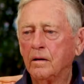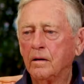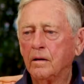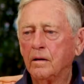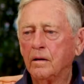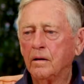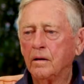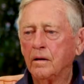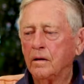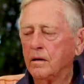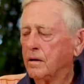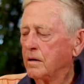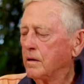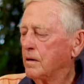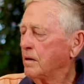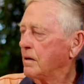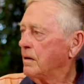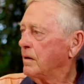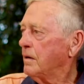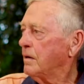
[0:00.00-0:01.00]

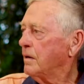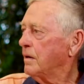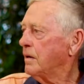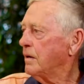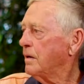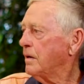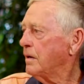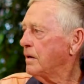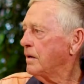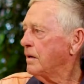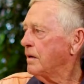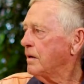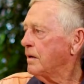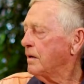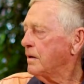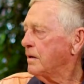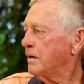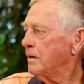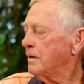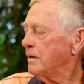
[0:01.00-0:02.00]

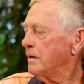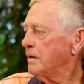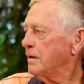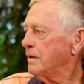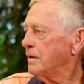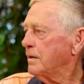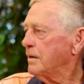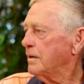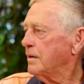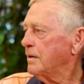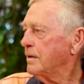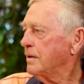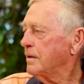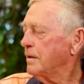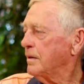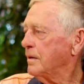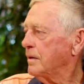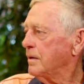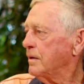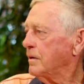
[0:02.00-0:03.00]

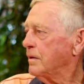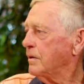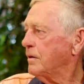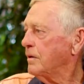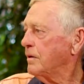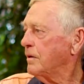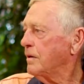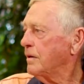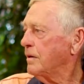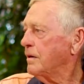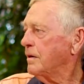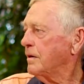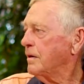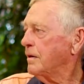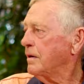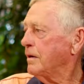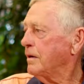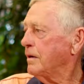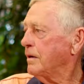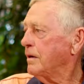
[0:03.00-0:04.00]

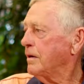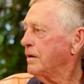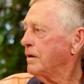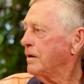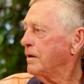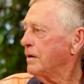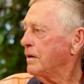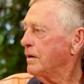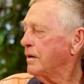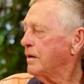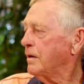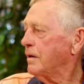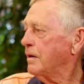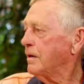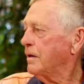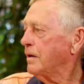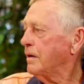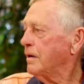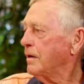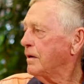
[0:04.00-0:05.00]

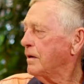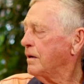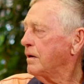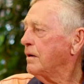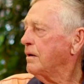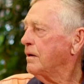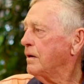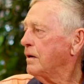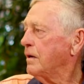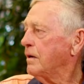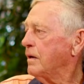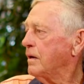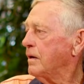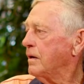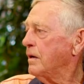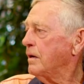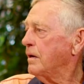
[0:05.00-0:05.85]
(silent)